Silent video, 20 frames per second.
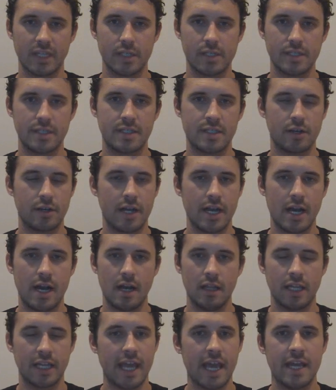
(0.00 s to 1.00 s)
Syria,
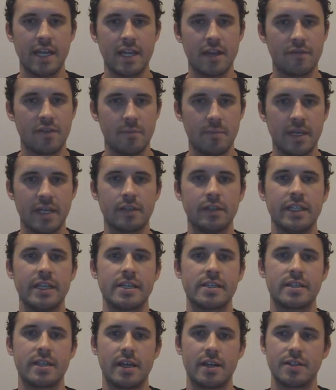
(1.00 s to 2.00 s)
like any of the big
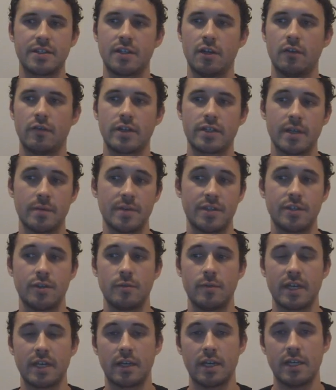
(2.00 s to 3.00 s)
leagues, their silvers. I'm
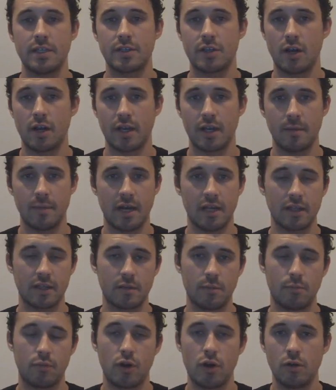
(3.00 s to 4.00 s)
assuming he's talking about like
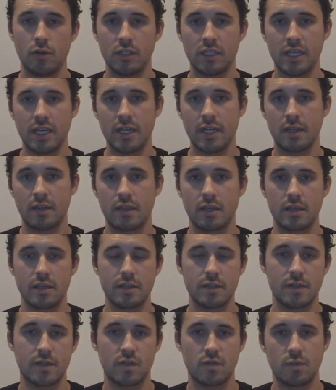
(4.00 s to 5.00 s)
the Pro League, the
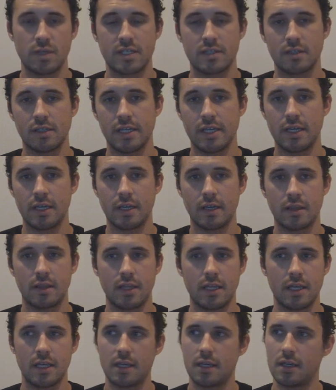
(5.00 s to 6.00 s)
Swiss League,
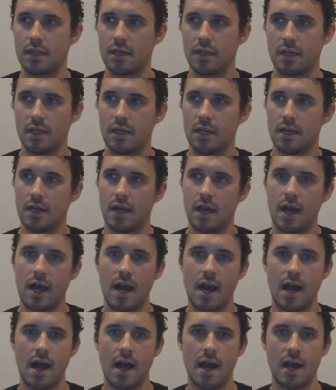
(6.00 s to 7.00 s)
the
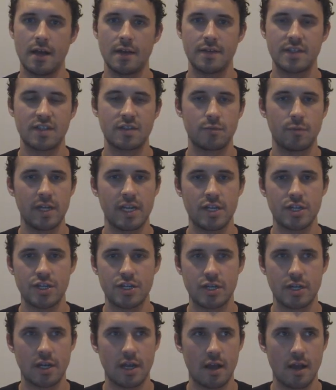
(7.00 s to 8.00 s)

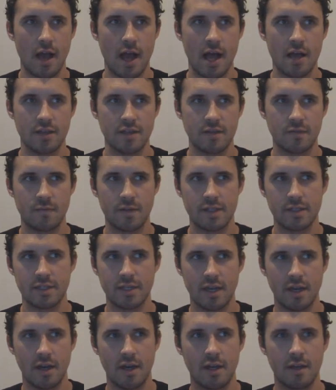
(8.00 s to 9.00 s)
Swedish
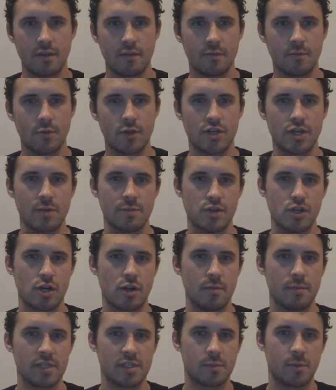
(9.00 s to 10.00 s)
Allsvenskan, which I'm sure
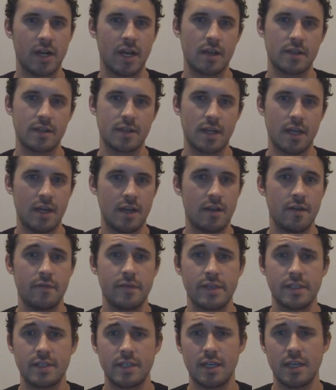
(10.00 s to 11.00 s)
I mispronounced, the
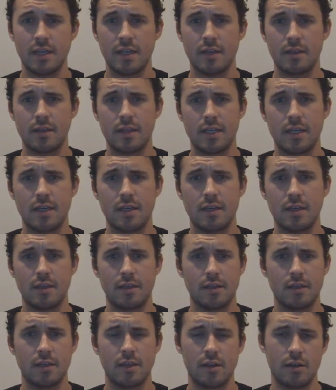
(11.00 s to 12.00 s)
Eredivisie,
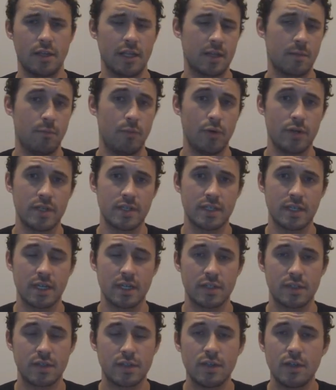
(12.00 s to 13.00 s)
the, like
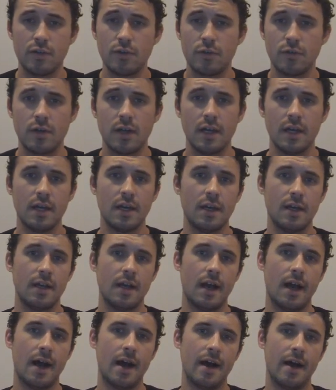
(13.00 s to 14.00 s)
Bundesliga 2,
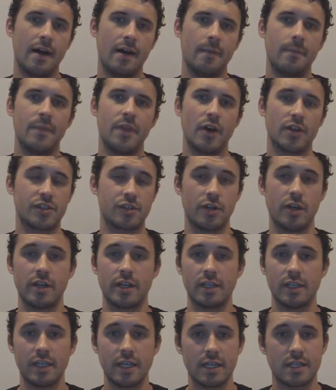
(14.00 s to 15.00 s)
the
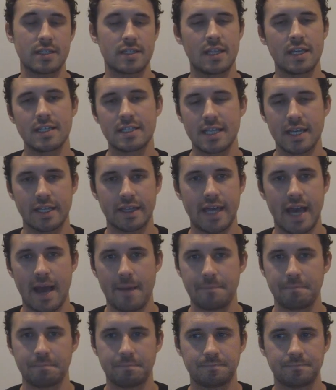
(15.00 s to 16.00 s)
Australian leagues, things like that.